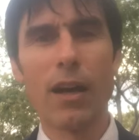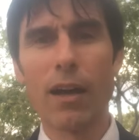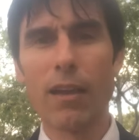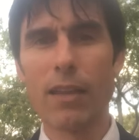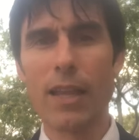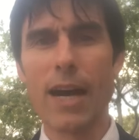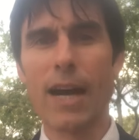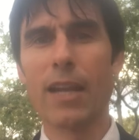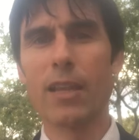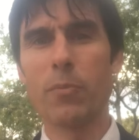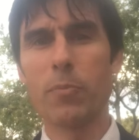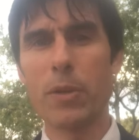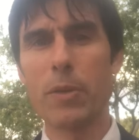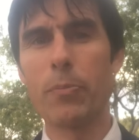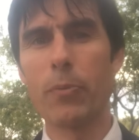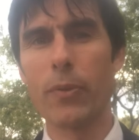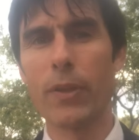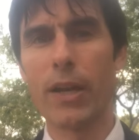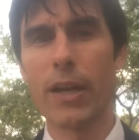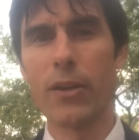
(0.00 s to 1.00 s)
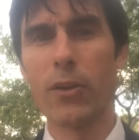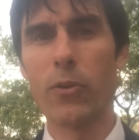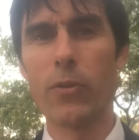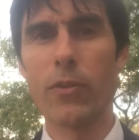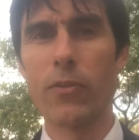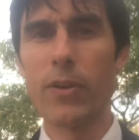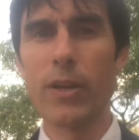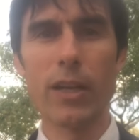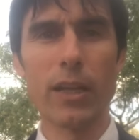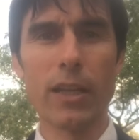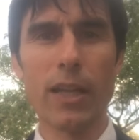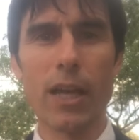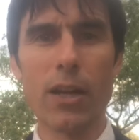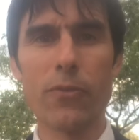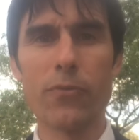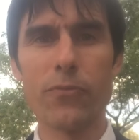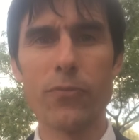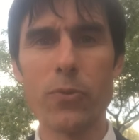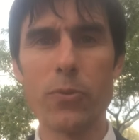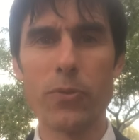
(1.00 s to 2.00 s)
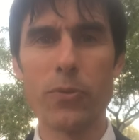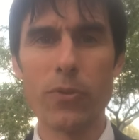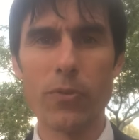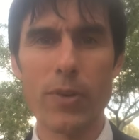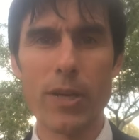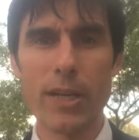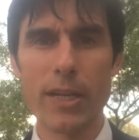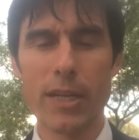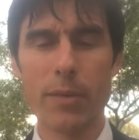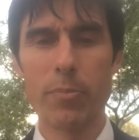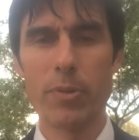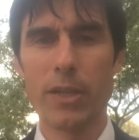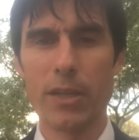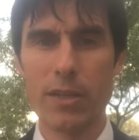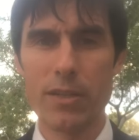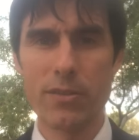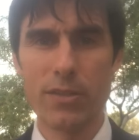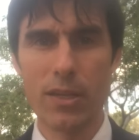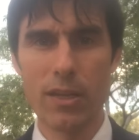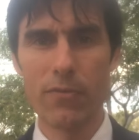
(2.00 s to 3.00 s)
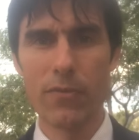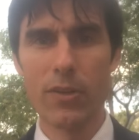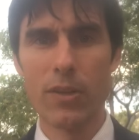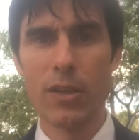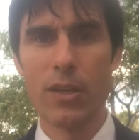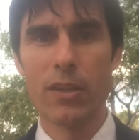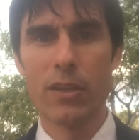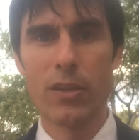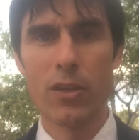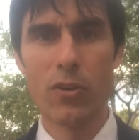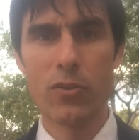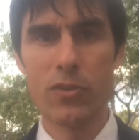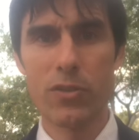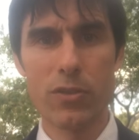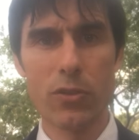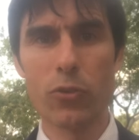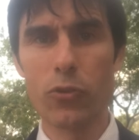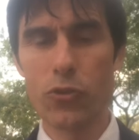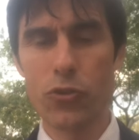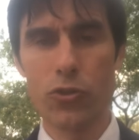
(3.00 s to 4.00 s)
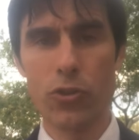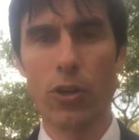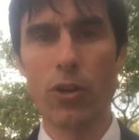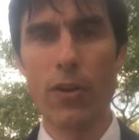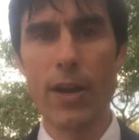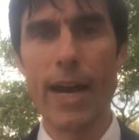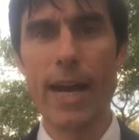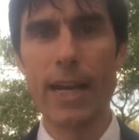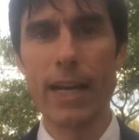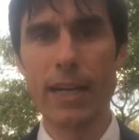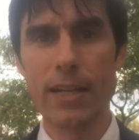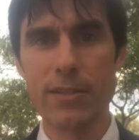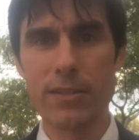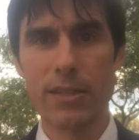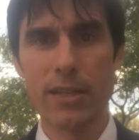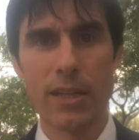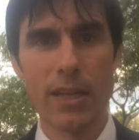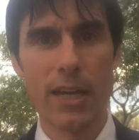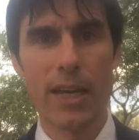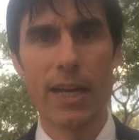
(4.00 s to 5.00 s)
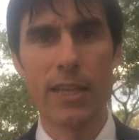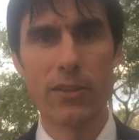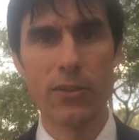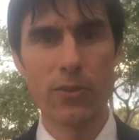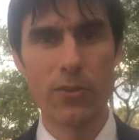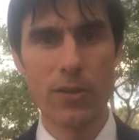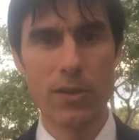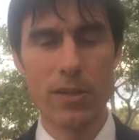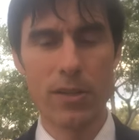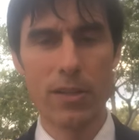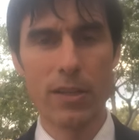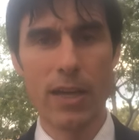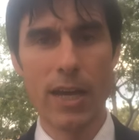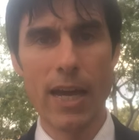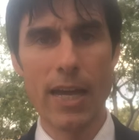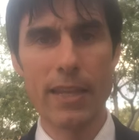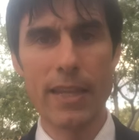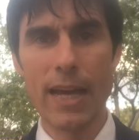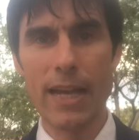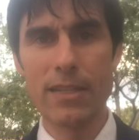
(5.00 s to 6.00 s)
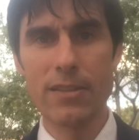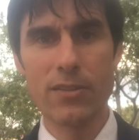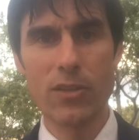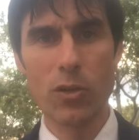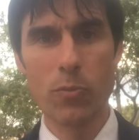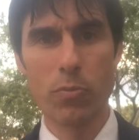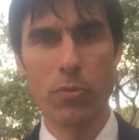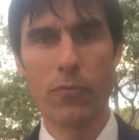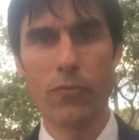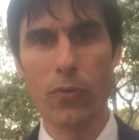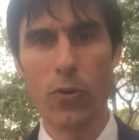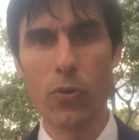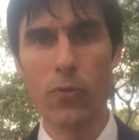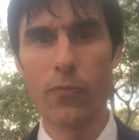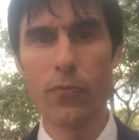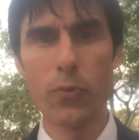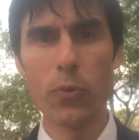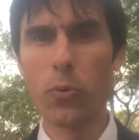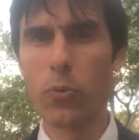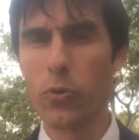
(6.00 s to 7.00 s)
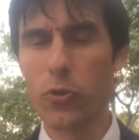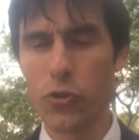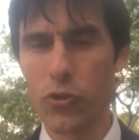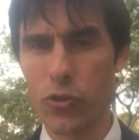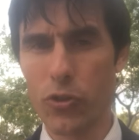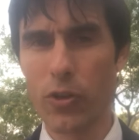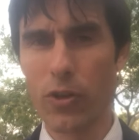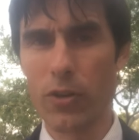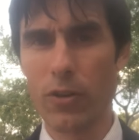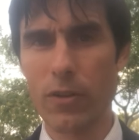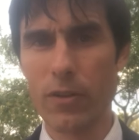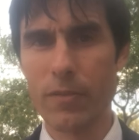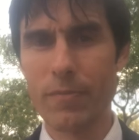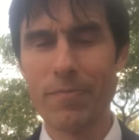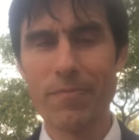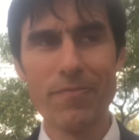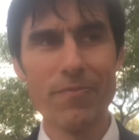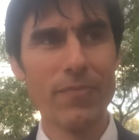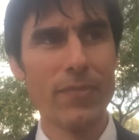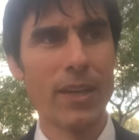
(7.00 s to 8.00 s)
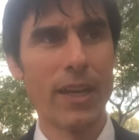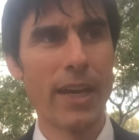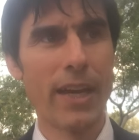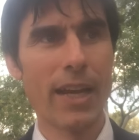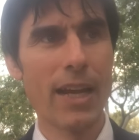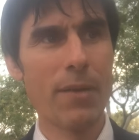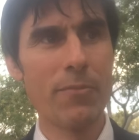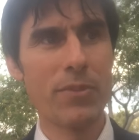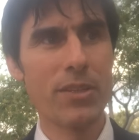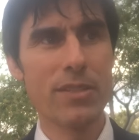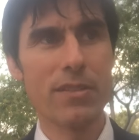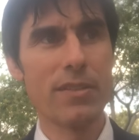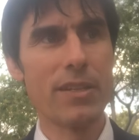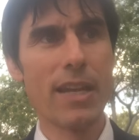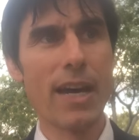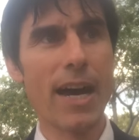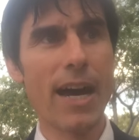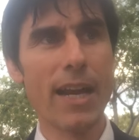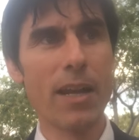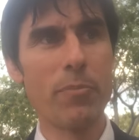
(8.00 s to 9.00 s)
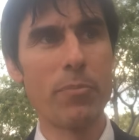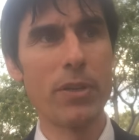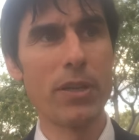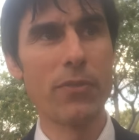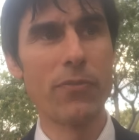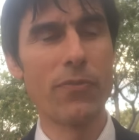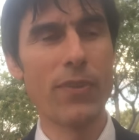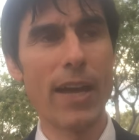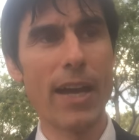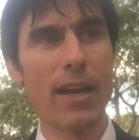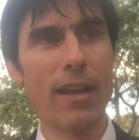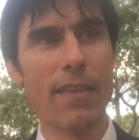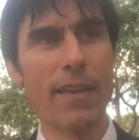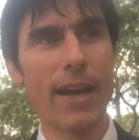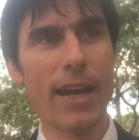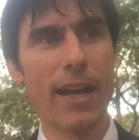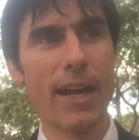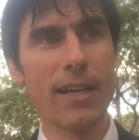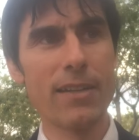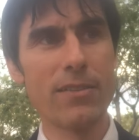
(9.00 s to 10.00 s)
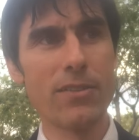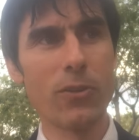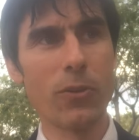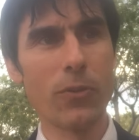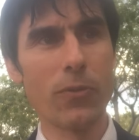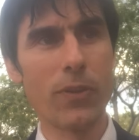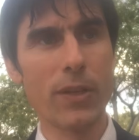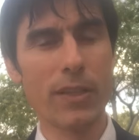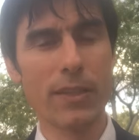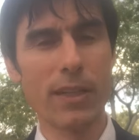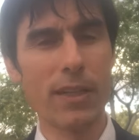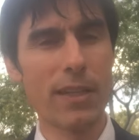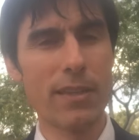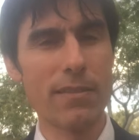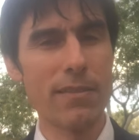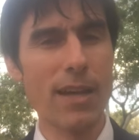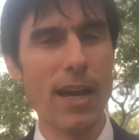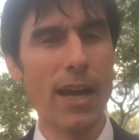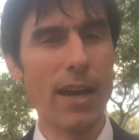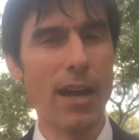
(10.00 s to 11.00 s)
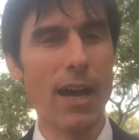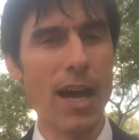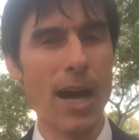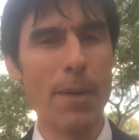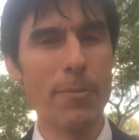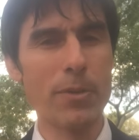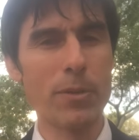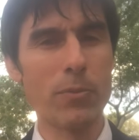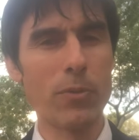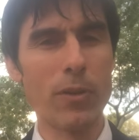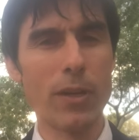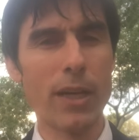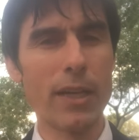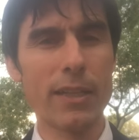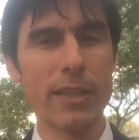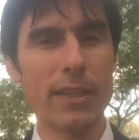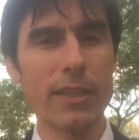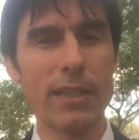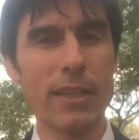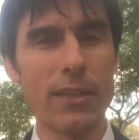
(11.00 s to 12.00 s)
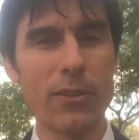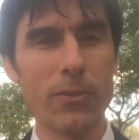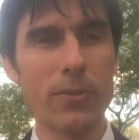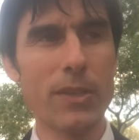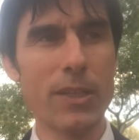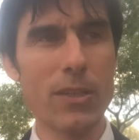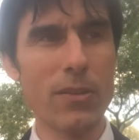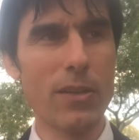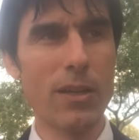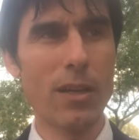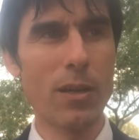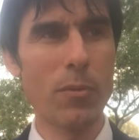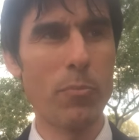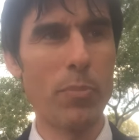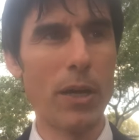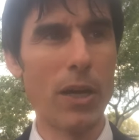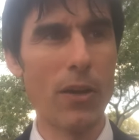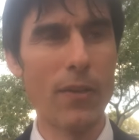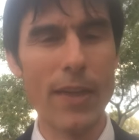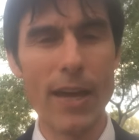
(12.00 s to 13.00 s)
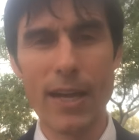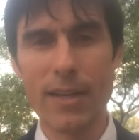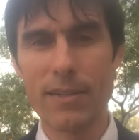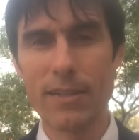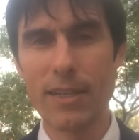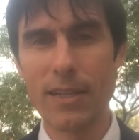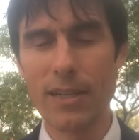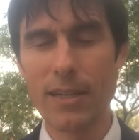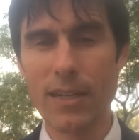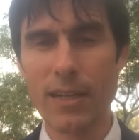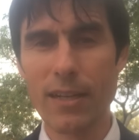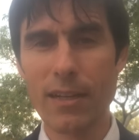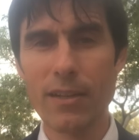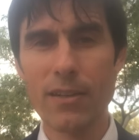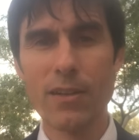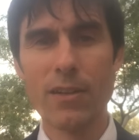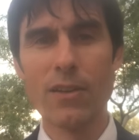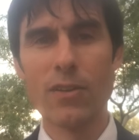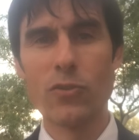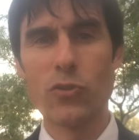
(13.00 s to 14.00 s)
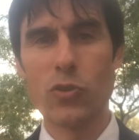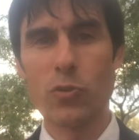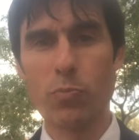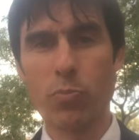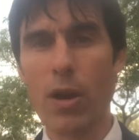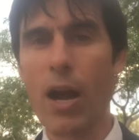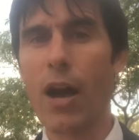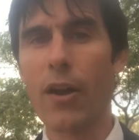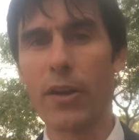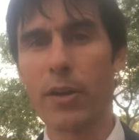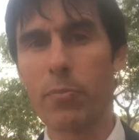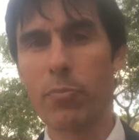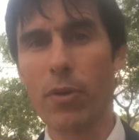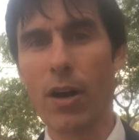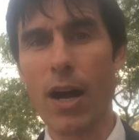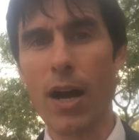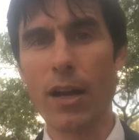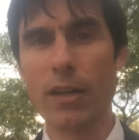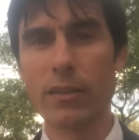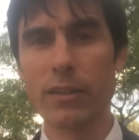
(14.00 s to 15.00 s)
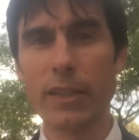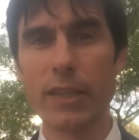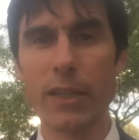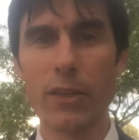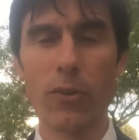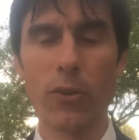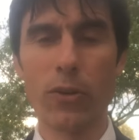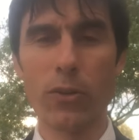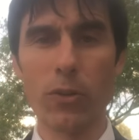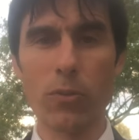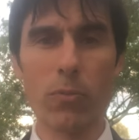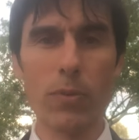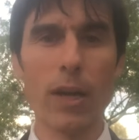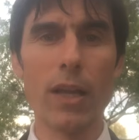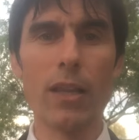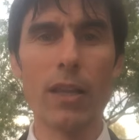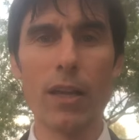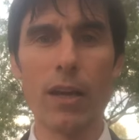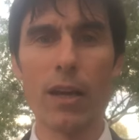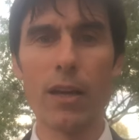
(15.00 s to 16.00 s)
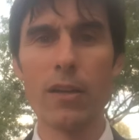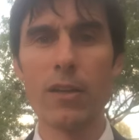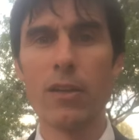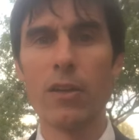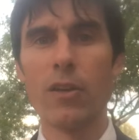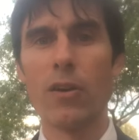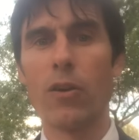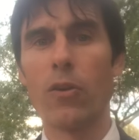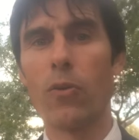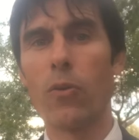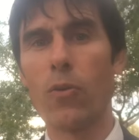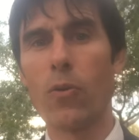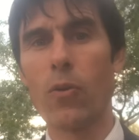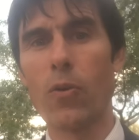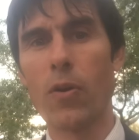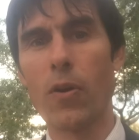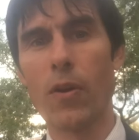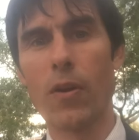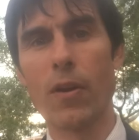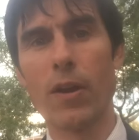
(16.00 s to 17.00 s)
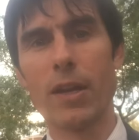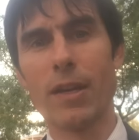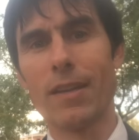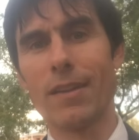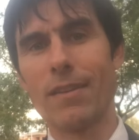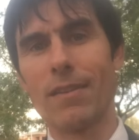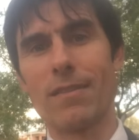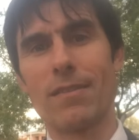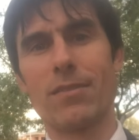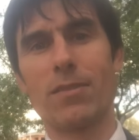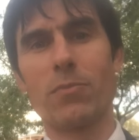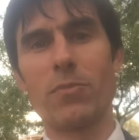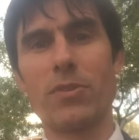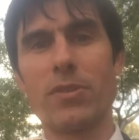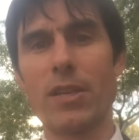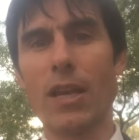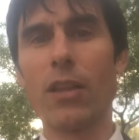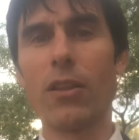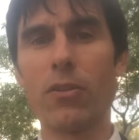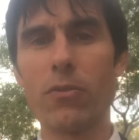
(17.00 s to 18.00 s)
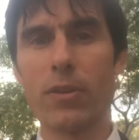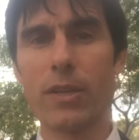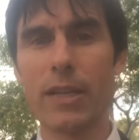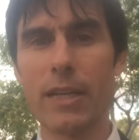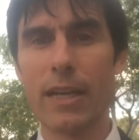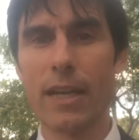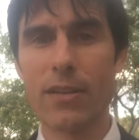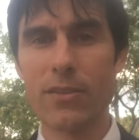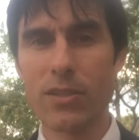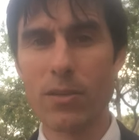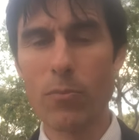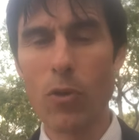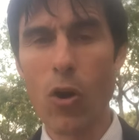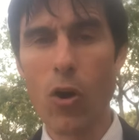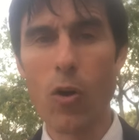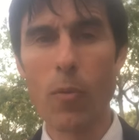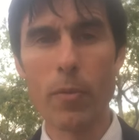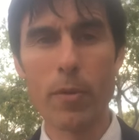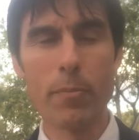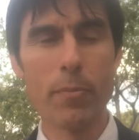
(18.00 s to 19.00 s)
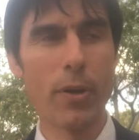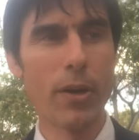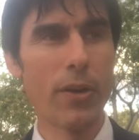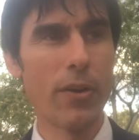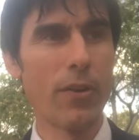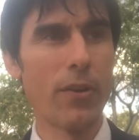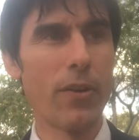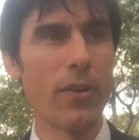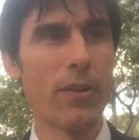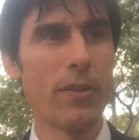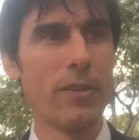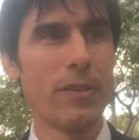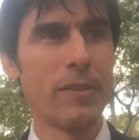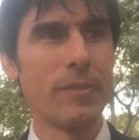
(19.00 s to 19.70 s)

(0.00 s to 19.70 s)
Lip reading: a lot of the people that I know that are eating a lot of fruit, they're eating it because they're still sugar addicts, and that's their preferred fuel is sugar. And I'm just not a big fan of that. I still think that it's not optimal. I don't think you can compare that to eating sprouted broccoli or chlorella or some celery and some almond butter,